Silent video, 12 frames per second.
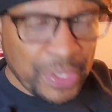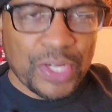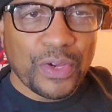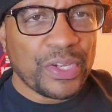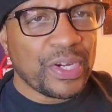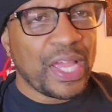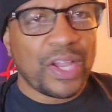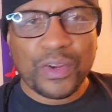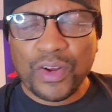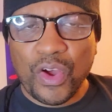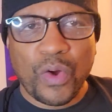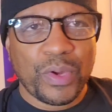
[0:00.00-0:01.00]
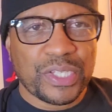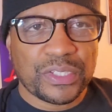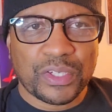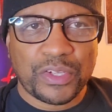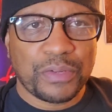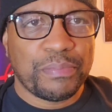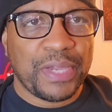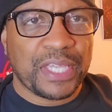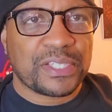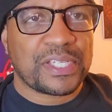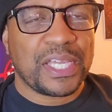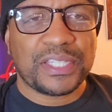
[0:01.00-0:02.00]
you know, you're not going to always look your
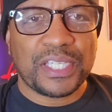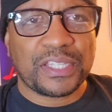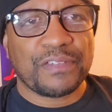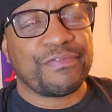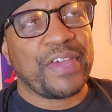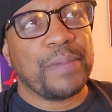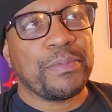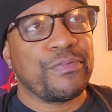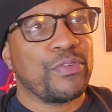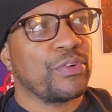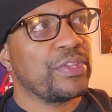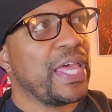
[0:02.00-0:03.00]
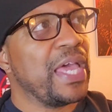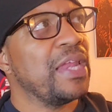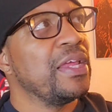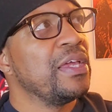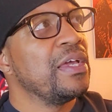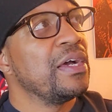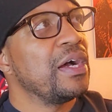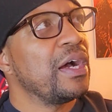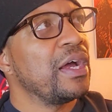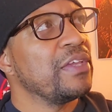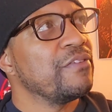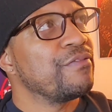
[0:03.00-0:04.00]
best. I think the fight before that,
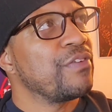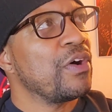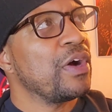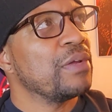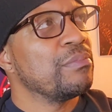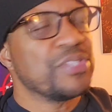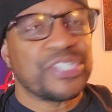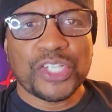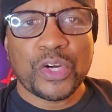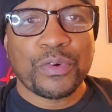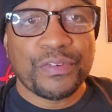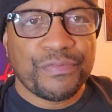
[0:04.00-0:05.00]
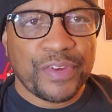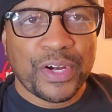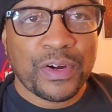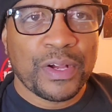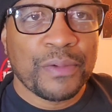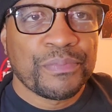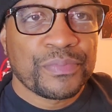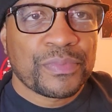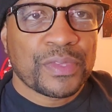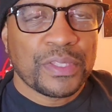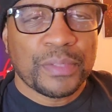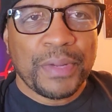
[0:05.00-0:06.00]
he fought Michelle Rivera,
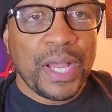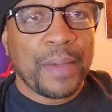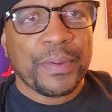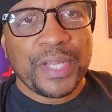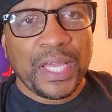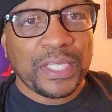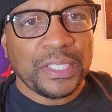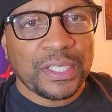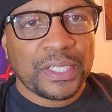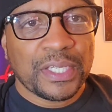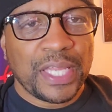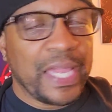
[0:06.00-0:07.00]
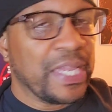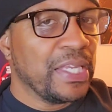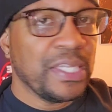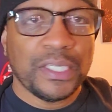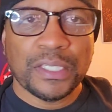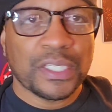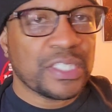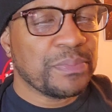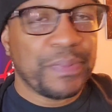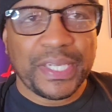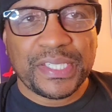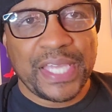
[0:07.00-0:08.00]
the Muhammad Ali lookalike, and he looked
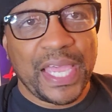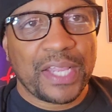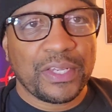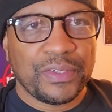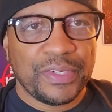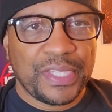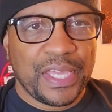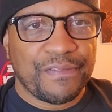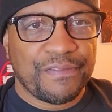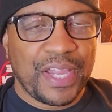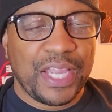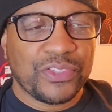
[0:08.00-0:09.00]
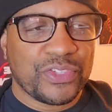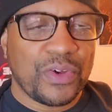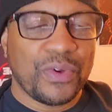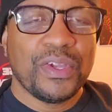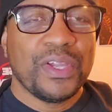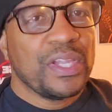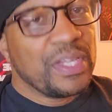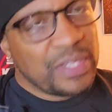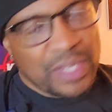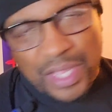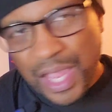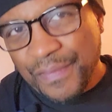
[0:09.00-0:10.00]
spectacular in that fight. So
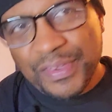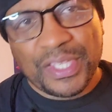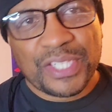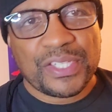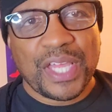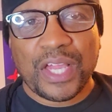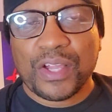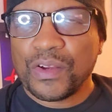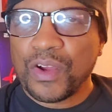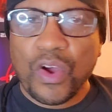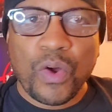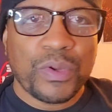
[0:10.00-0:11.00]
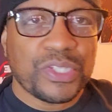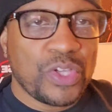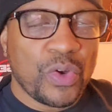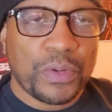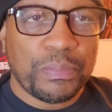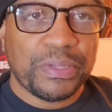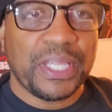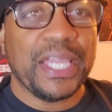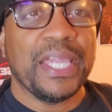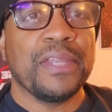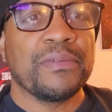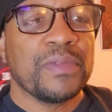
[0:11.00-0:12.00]
everything is not going to always go to
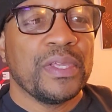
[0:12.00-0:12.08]
plan